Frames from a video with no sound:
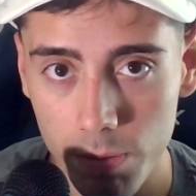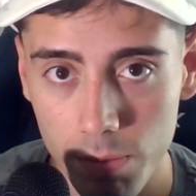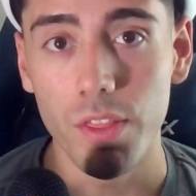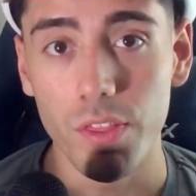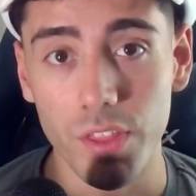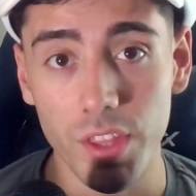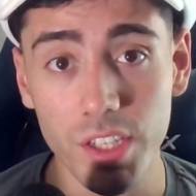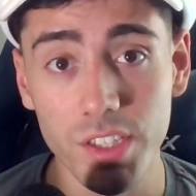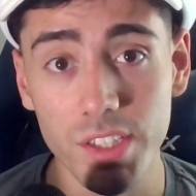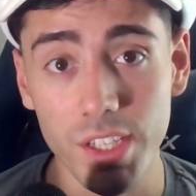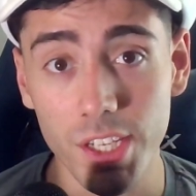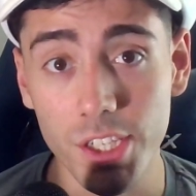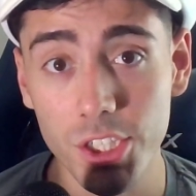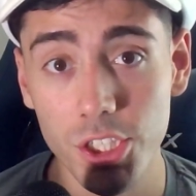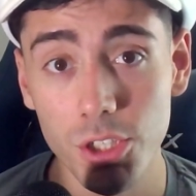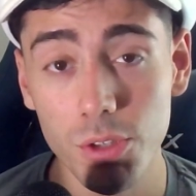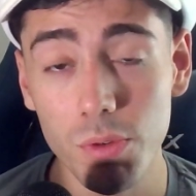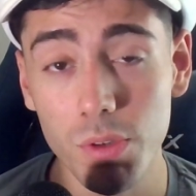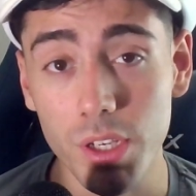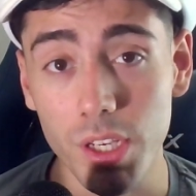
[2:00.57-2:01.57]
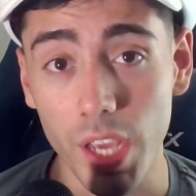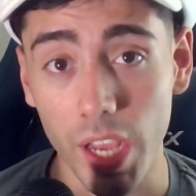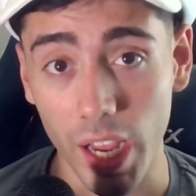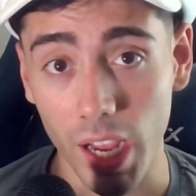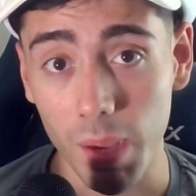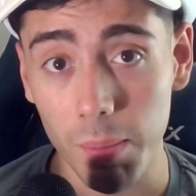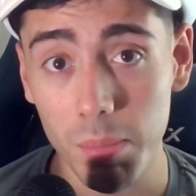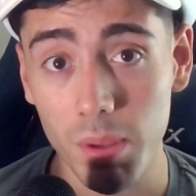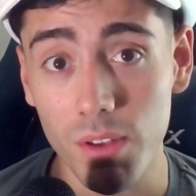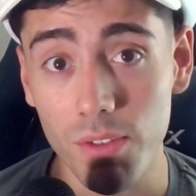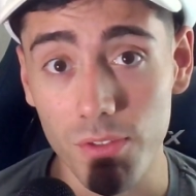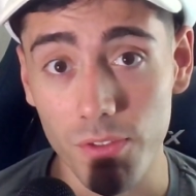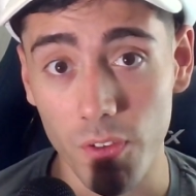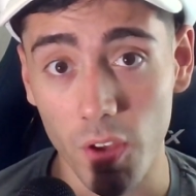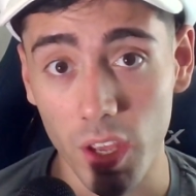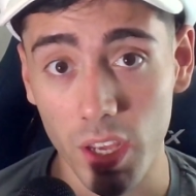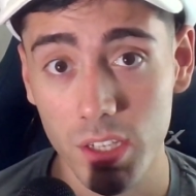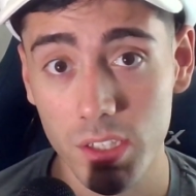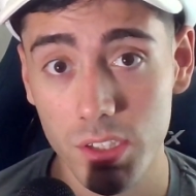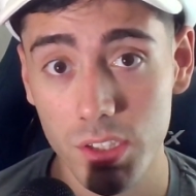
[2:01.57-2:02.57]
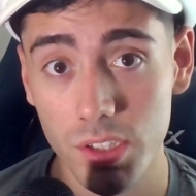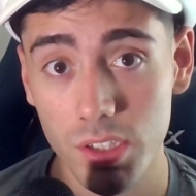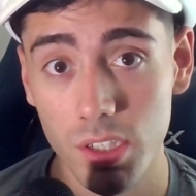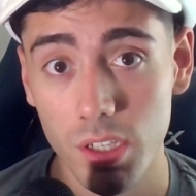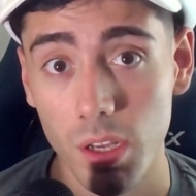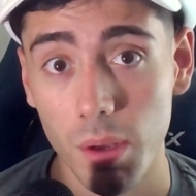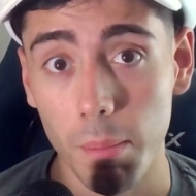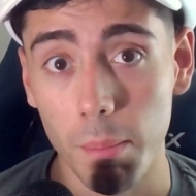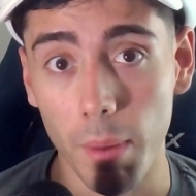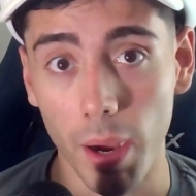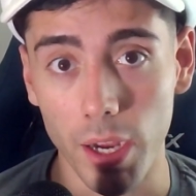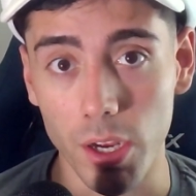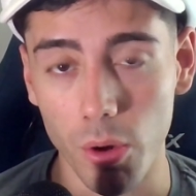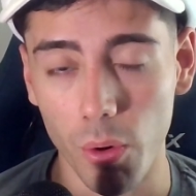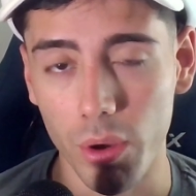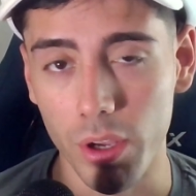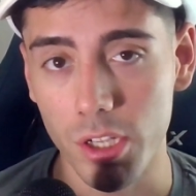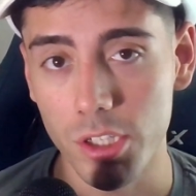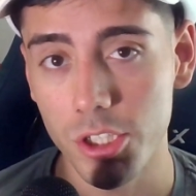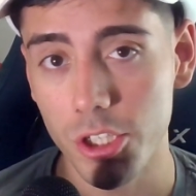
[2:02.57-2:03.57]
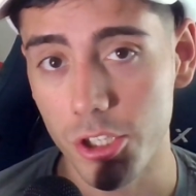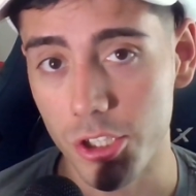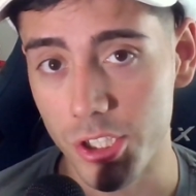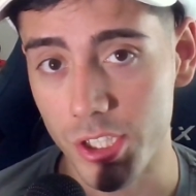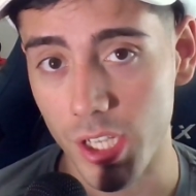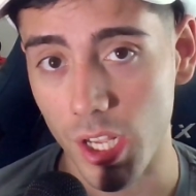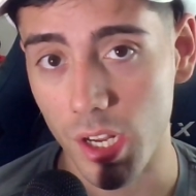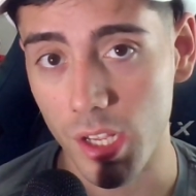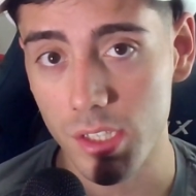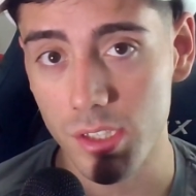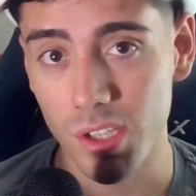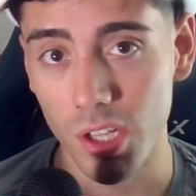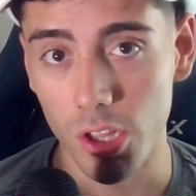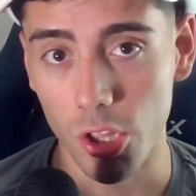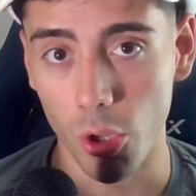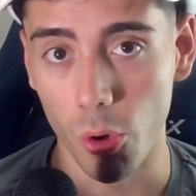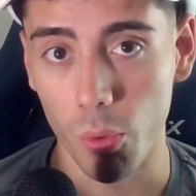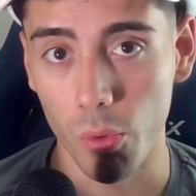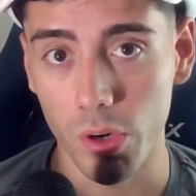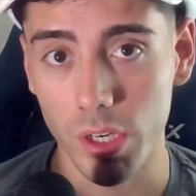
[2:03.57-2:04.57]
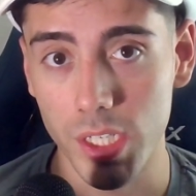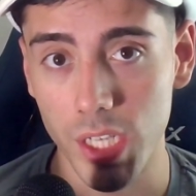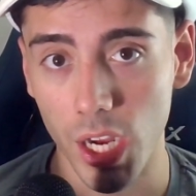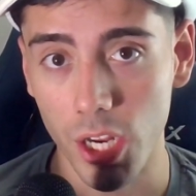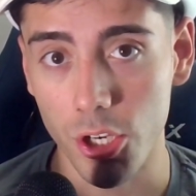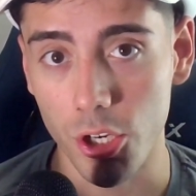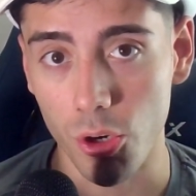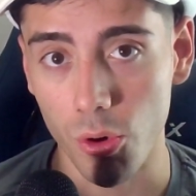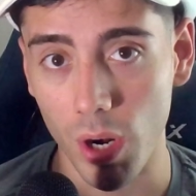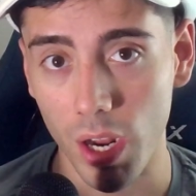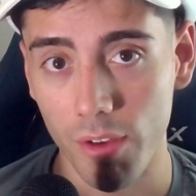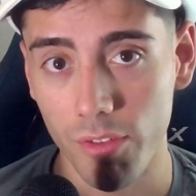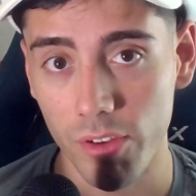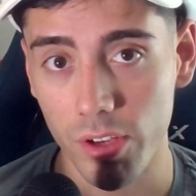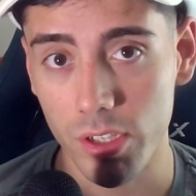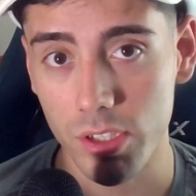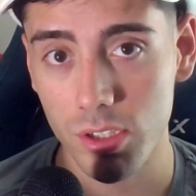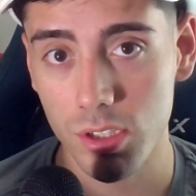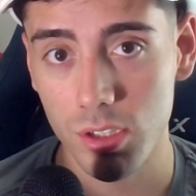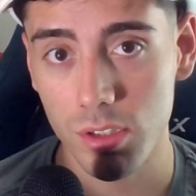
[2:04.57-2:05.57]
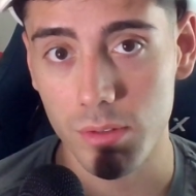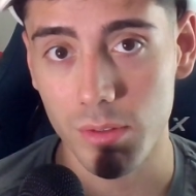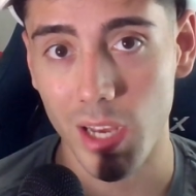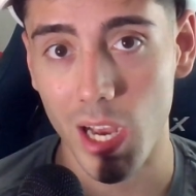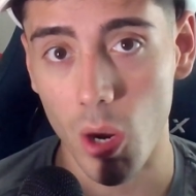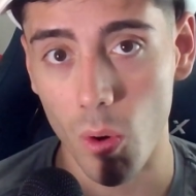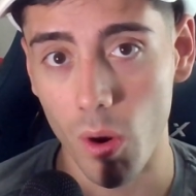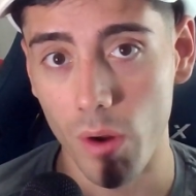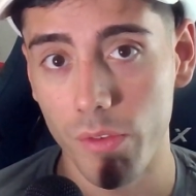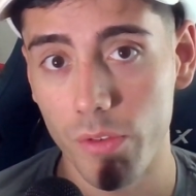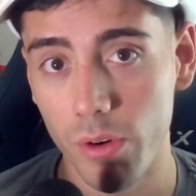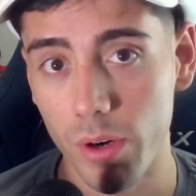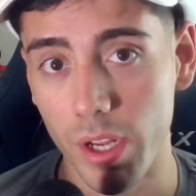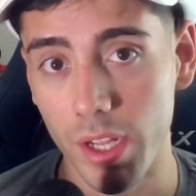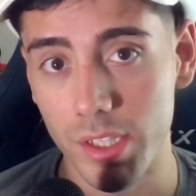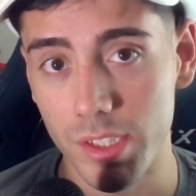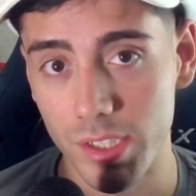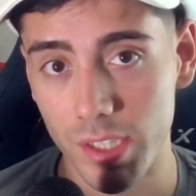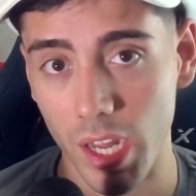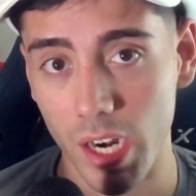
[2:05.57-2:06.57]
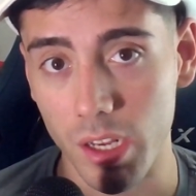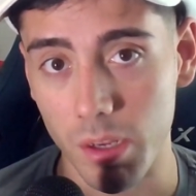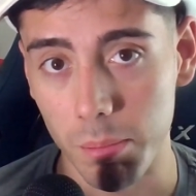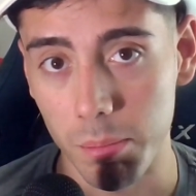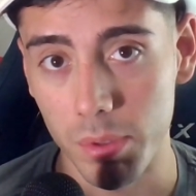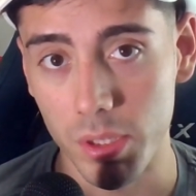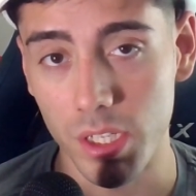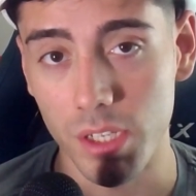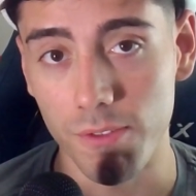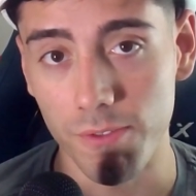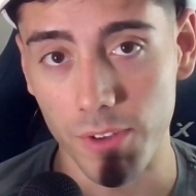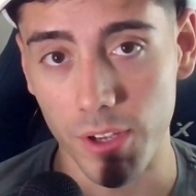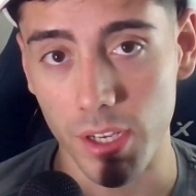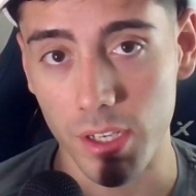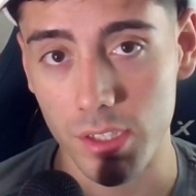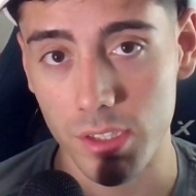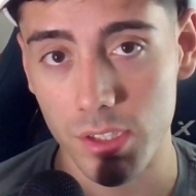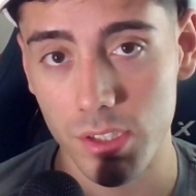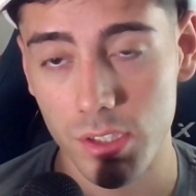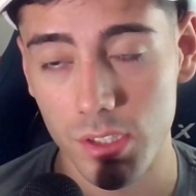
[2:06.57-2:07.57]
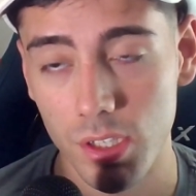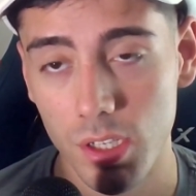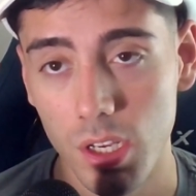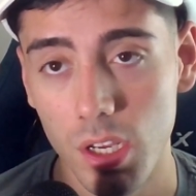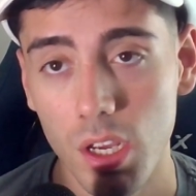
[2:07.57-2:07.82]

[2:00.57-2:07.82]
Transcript: This issue can be fixed by going into your settings and lowering down your graphics. However, it's not a complete fix.